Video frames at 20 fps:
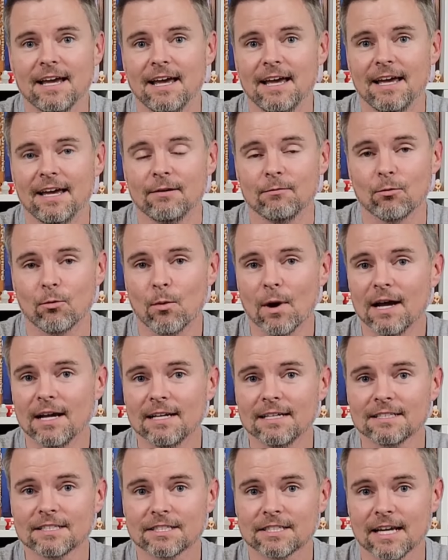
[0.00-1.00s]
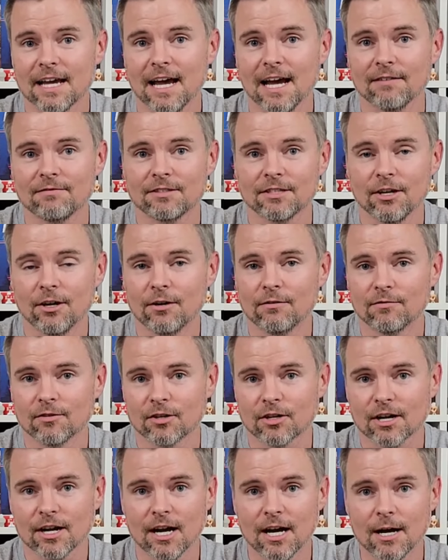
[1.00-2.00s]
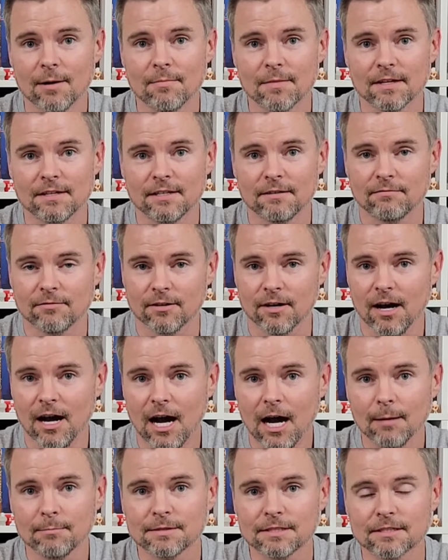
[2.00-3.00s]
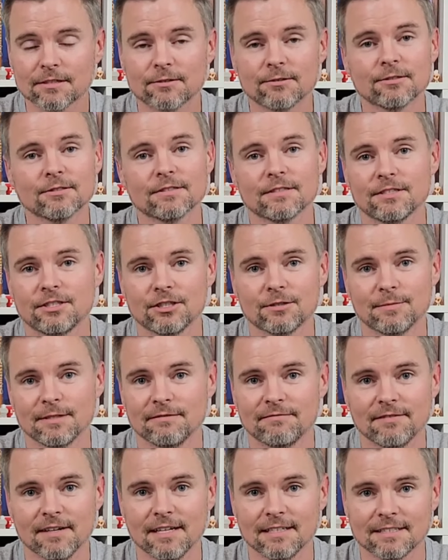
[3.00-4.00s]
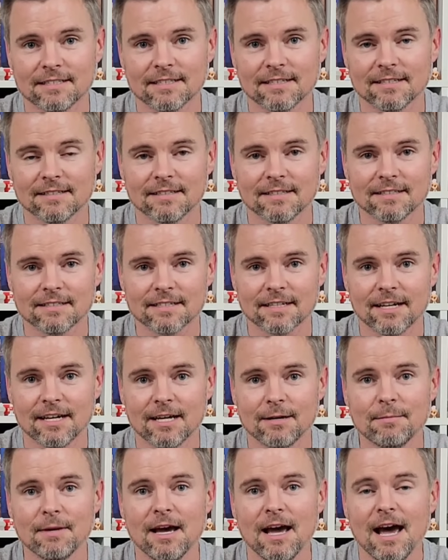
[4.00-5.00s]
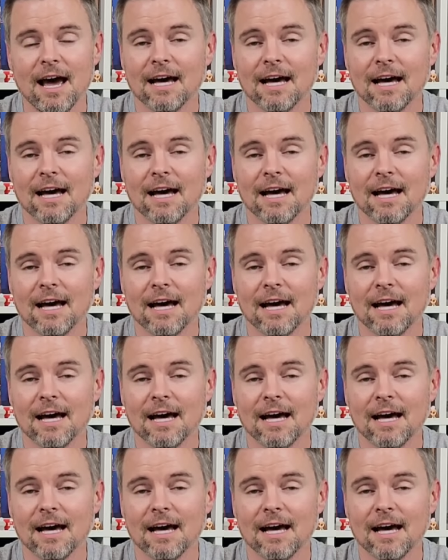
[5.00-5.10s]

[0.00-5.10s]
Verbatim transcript: and ways to have to overcome the different obstacles that you'll be facing in this game.